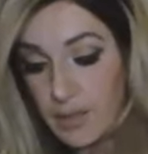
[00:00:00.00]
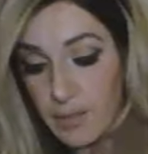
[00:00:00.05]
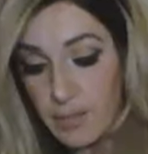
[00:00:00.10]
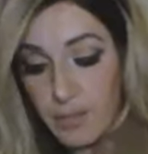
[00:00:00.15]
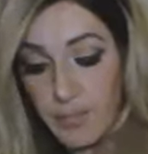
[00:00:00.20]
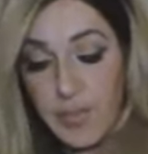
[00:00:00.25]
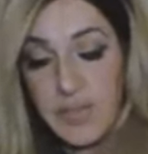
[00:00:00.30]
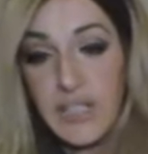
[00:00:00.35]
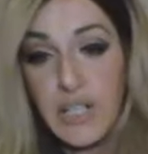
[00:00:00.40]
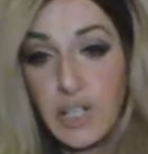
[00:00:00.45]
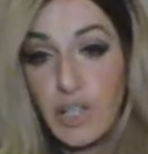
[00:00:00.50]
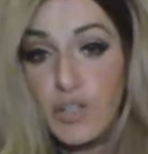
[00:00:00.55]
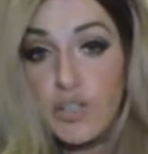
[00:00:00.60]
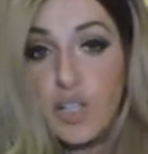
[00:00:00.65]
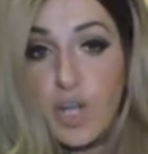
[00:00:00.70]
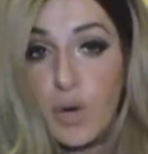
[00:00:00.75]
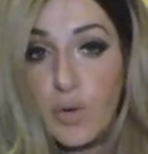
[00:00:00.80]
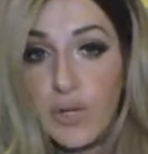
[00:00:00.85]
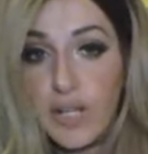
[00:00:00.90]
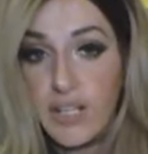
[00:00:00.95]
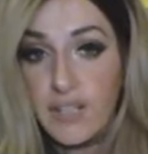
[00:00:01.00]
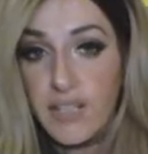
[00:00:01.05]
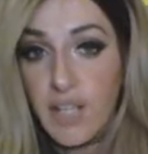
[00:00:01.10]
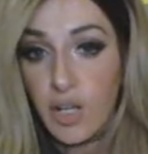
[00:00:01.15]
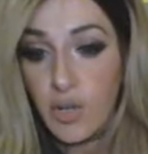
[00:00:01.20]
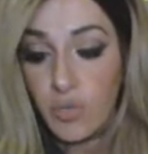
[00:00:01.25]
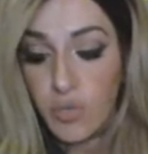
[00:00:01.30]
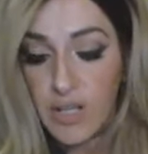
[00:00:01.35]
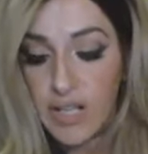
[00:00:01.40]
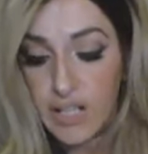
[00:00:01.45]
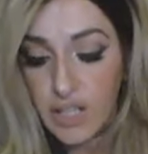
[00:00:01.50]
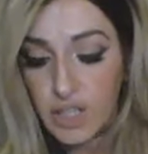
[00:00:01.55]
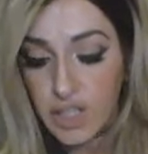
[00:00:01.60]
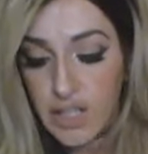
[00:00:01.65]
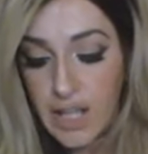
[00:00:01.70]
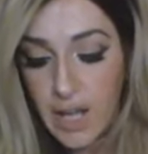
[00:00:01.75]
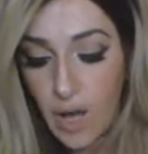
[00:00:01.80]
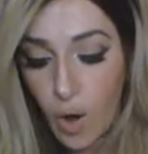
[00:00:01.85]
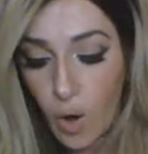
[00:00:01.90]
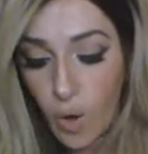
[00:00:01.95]
But they're loaded, they're rich,
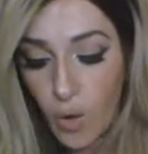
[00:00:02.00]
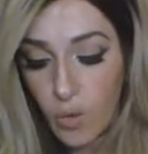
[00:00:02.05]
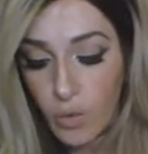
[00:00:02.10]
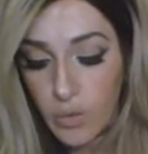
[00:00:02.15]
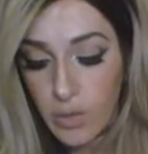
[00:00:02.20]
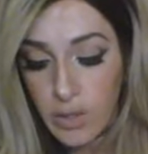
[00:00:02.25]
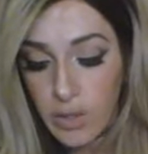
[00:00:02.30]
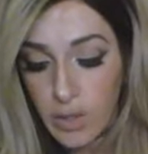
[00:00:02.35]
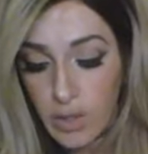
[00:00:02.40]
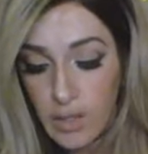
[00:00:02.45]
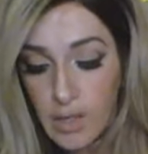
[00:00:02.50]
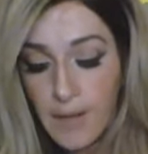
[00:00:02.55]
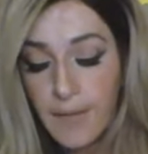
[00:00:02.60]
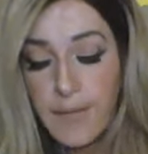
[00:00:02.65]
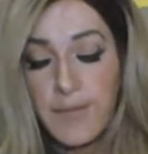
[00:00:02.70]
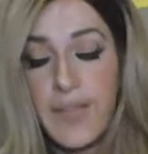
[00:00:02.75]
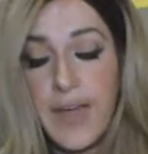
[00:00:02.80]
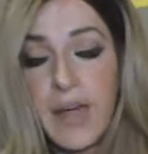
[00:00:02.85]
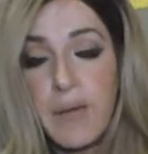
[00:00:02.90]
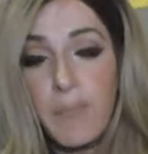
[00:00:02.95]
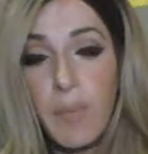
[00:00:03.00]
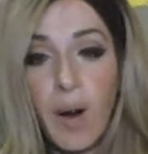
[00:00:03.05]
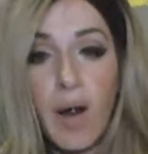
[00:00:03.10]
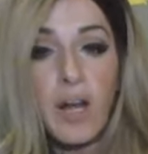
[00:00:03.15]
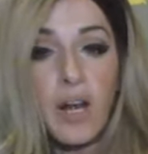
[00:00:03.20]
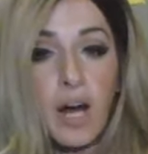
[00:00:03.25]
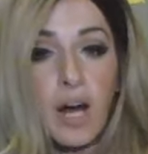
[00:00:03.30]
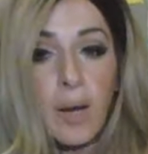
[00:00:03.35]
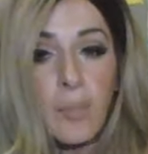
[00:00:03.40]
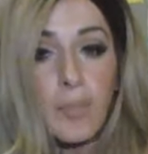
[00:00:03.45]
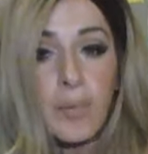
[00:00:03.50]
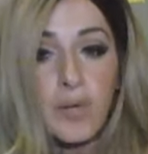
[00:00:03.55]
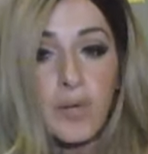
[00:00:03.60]
they bought up